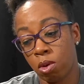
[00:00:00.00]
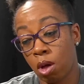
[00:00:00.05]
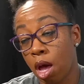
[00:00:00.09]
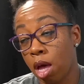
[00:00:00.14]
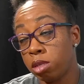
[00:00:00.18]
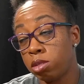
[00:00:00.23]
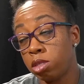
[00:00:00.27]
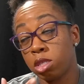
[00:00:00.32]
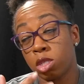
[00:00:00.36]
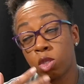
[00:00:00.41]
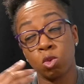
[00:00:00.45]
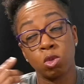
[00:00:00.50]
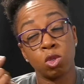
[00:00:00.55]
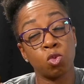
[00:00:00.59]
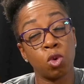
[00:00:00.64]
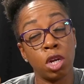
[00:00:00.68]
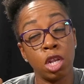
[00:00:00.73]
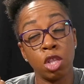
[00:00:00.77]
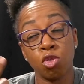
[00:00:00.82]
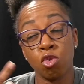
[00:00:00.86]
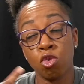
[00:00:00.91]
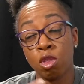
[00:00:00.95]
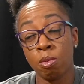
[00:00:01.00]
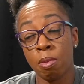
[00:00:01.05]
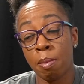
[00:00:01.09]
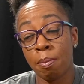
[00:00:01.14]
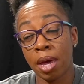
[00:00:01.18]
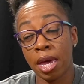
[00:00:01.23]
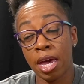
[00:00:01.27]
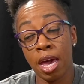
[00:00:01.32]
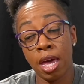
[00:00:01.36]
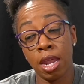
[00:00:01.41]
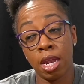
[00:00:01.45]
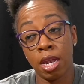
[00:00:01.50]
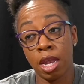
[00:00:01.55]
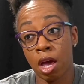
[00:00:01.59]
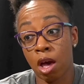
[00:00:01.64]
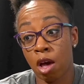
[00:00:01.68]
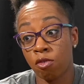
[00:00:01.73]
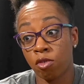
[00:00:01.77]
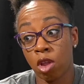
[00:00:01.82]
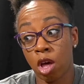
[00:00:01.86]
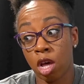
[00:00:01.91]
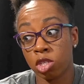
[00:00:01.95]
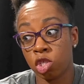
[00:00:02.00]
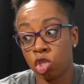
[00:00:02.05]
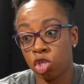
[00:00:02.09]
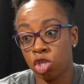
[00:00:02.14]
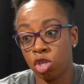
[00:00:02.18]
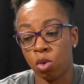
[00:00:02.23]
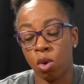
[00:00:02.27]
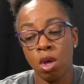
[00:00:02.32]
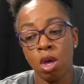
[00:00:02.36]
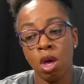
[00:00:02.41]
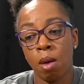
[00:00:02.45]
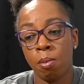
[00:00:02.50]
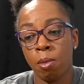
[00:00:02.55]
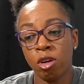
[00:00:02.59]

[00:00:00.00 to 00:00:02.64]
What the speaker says: I just was running through them in my head and now I've lost 2.